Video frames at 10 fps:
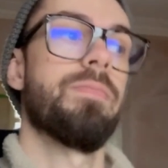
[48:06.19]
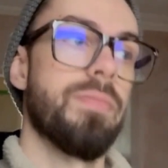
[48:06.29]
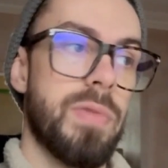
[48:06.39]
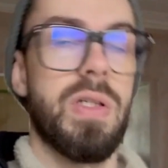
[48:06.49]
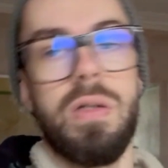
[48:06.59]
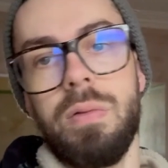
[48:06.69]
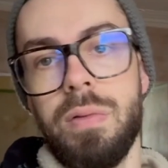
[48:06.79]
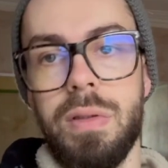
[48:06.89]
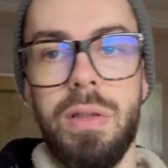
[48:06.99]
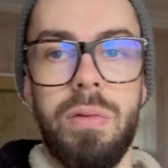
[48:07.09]
So,
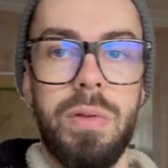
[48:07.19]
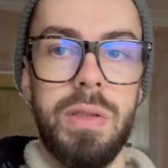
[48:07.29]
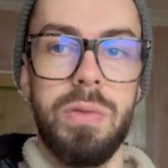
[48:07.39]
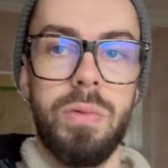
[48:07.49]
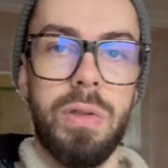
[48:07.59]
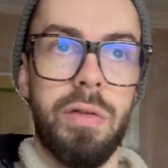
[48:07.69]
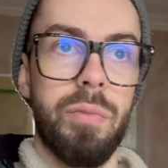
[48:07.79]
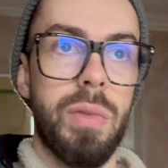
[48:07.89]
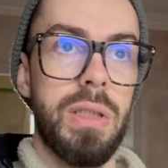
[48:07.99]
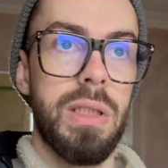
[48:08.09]
you know, these are all kind of
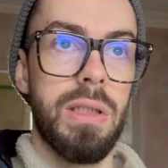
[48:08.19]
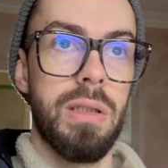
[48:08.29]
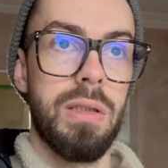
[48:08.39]
money,